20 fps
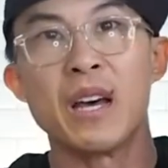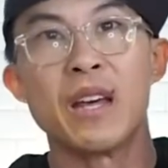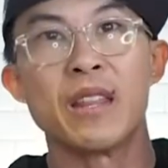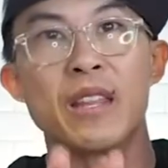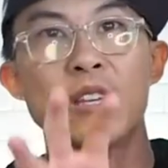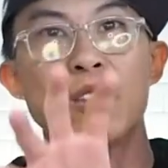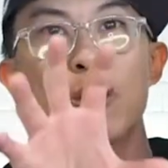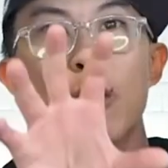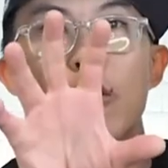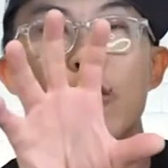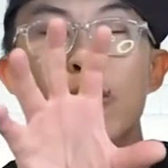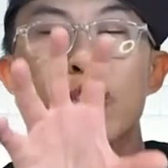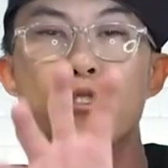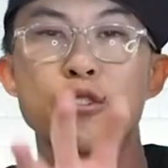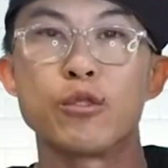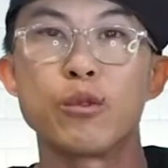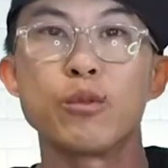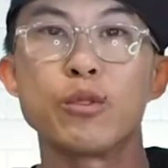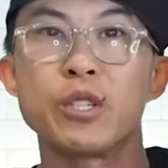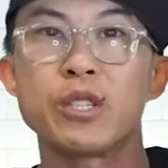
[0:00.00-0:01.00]
These are
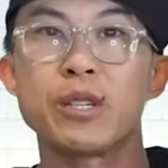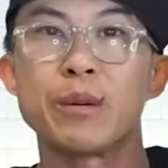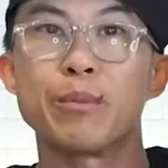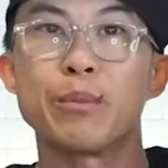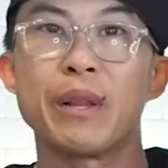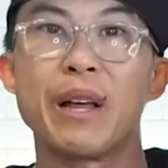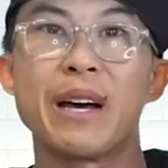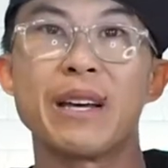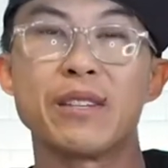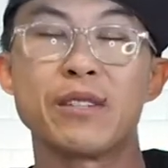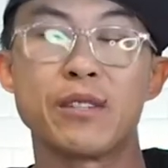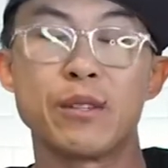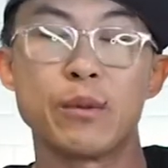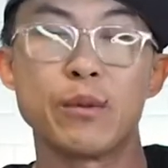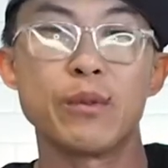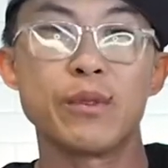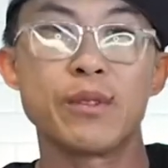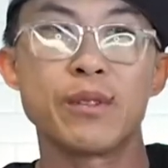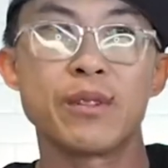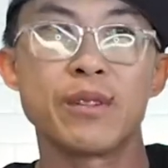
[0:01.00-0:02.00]
suit supply
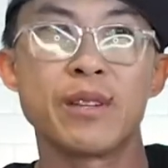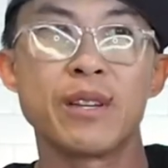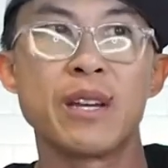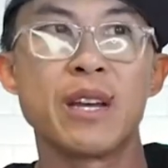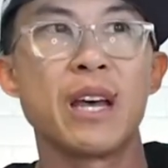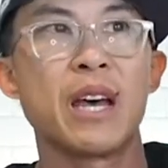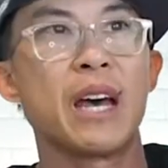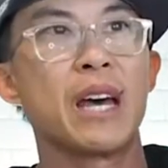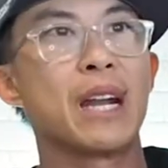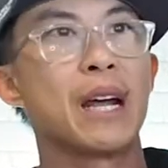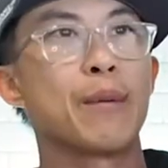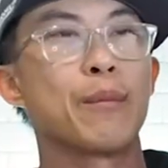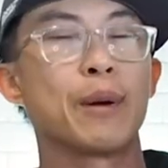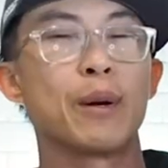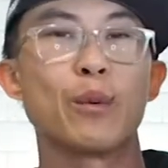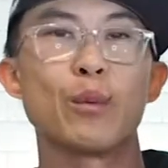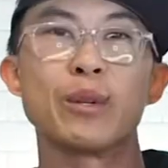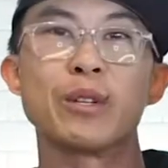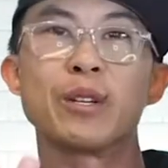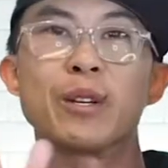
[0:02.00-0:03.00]
suits, and I'm
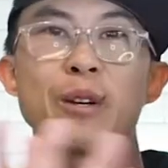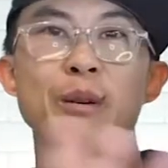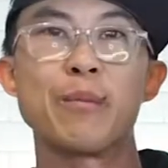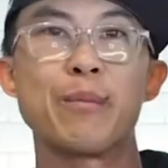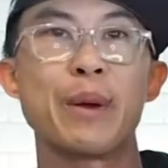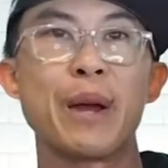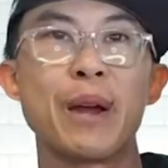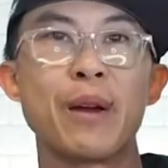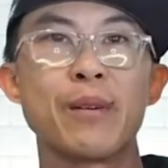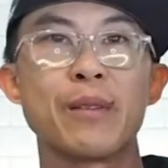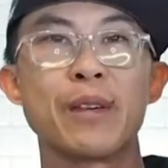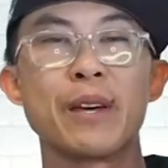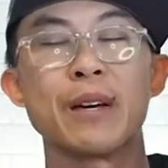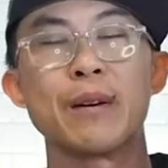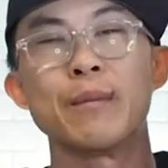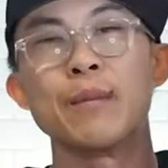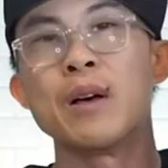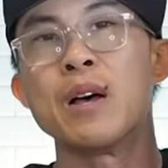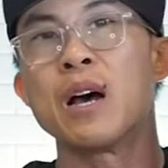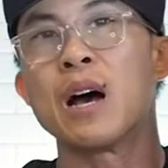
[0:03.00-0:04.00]
going to compare
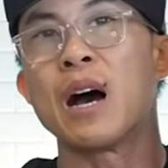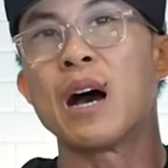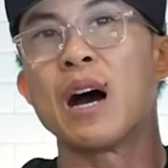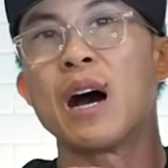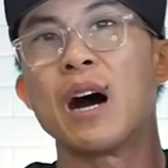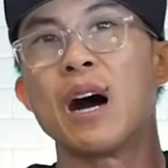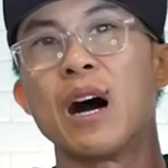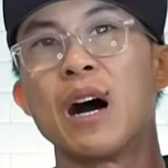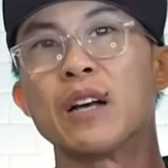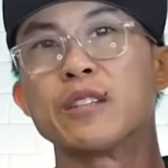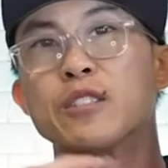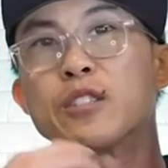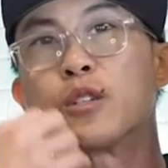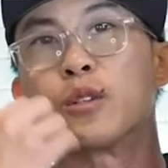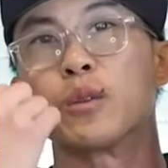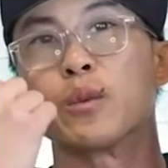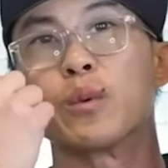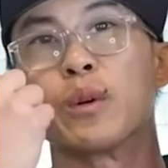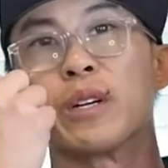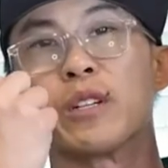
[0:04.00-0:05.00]
them uh,
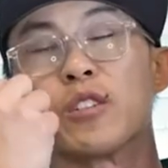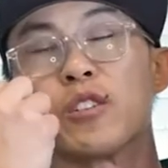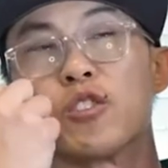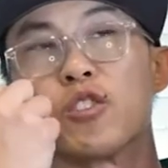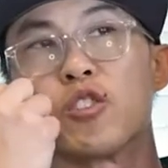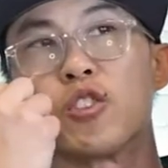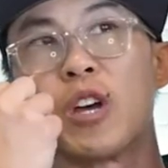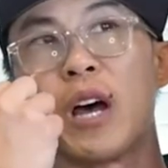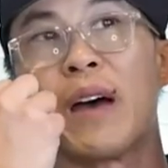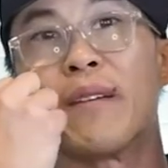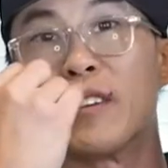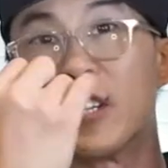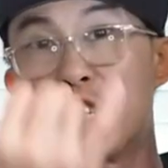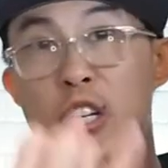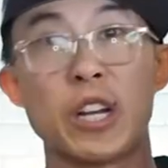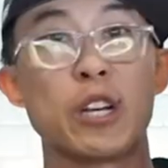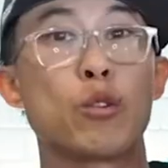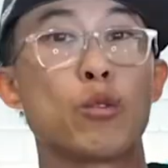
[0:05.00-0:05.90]
to, I have a J.